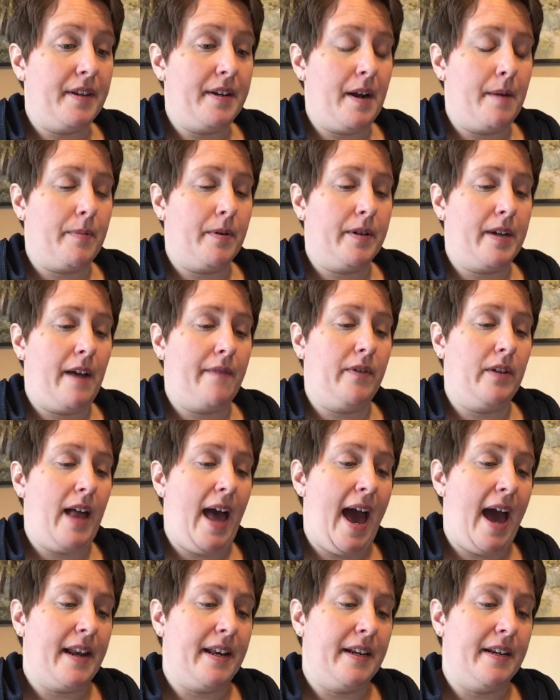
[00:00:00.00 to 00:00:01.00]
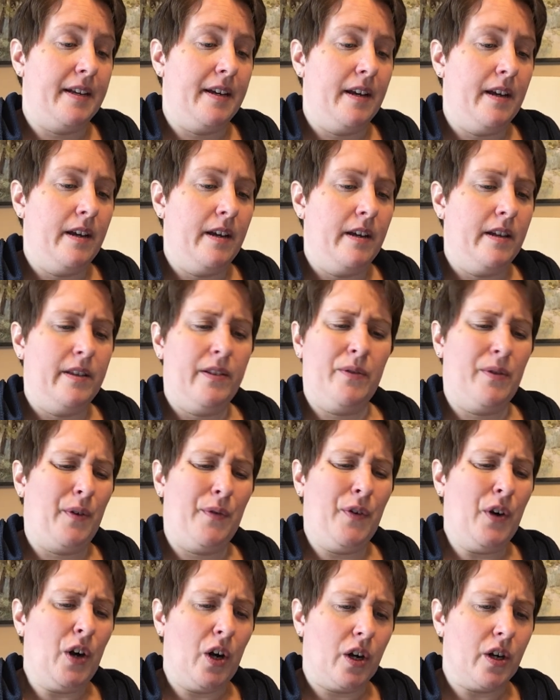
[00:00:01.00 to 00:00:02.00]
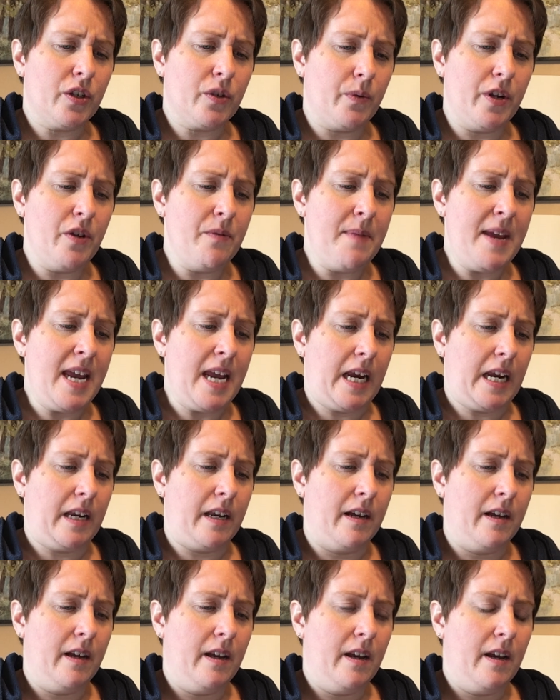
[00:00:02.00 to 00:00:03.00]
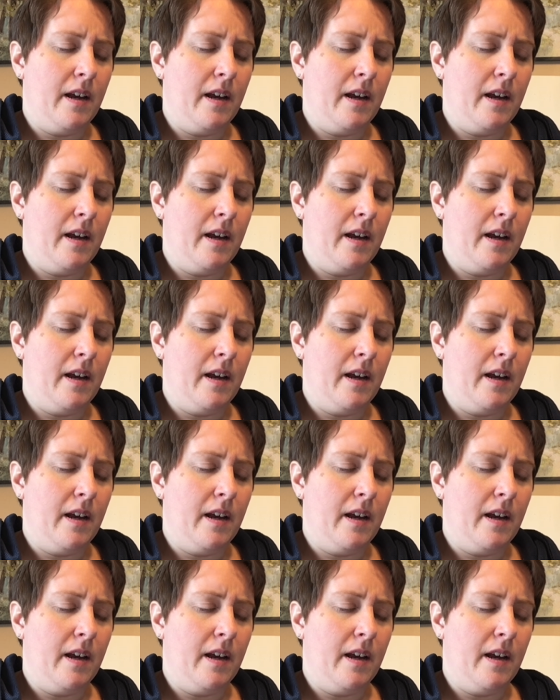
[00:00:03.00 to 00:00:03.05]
the number devil added. The reverse? What do you mean?